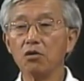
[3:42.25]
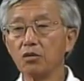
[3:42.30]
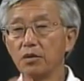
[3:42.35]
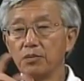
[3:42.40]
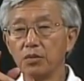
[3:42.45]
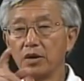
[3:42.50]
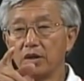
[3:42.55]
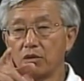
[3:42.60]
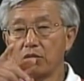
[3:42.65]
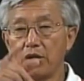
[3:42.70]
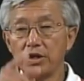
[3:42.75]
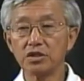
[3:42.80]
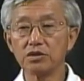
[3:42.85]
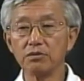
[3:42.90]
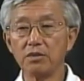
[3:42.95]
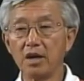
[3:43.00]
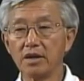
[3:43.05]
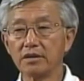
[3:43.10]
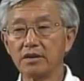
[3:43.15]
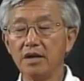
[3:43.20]
We put a question
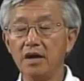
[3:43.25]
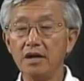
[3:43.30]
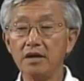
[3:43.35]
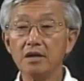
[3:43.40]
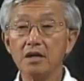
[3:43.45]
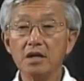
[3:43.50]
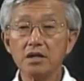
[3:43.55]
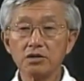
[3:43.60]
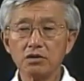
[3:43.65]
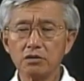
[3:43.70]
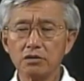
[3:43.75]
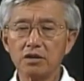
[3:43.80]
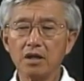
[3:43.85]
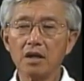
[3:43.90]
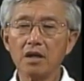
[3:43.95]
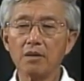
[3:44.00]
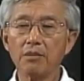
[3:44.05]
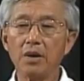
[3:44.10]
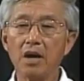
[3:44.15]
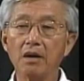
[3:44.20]
mark there. So
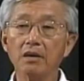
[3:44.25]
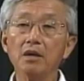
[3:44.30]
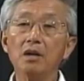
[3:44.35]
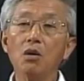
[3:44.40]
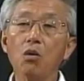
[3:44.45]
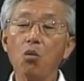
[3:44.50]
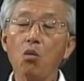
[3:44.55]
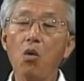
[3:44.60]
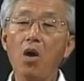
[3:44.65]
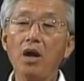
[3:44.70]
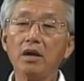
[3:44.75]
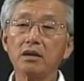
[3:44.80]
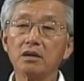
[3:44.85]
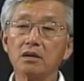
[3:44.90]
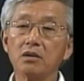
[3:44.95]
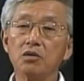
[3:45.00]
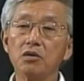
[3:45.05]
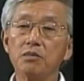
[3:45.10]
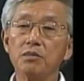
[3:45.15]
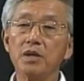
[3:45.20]
think about what
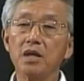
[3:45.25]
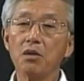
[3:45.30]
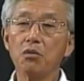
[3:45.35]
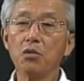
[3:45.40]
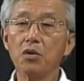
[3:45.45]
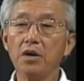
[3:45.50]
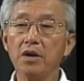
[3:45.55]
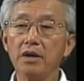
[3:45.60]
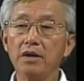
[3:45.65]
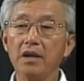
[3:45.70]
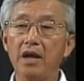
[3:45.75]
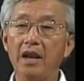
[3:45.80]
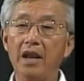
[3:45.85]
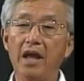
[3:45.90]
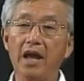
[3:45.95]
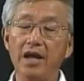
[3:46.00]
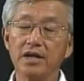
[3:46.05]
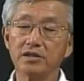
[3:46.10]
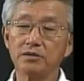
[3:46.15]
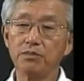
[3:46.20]
could be a word that
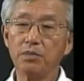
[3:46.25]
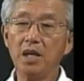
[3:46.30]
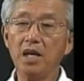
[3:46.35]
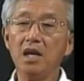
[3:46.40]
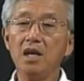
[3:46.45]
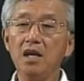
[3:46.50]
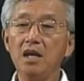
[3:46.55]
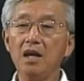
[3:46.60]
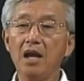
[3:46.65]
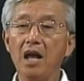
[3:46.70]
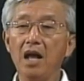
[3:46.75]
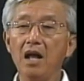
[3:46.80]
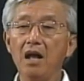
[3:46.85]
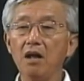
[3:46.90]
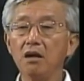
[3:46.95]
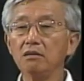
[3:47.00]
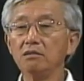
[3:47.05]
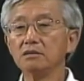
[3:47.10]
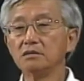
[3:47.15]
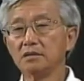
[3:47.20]
has P,
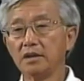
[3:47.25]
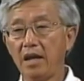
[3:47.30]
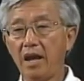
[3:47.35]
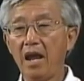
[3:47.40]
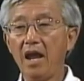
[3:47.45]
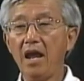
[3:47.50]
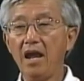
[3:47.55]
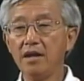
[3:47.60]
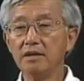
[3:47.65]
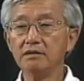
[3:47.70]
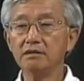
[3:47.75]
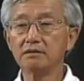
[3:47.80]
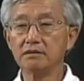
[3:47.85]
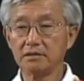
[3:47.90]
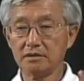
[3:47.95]
L, N